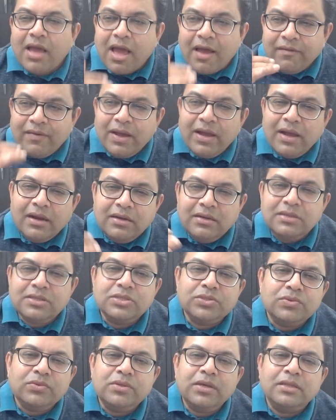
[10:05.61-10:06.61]
have i
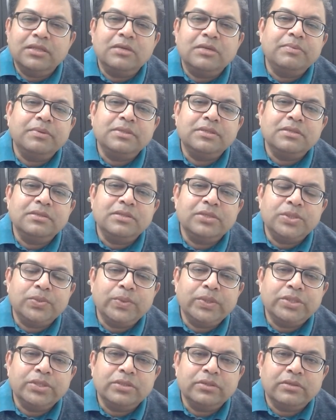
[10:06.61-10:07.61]
understood the other person's
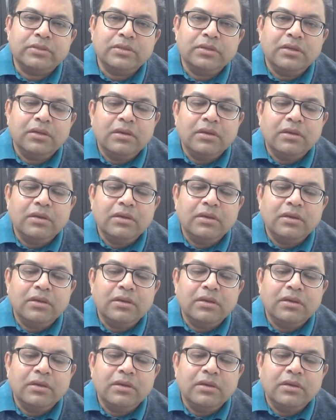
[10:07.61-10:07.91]
situation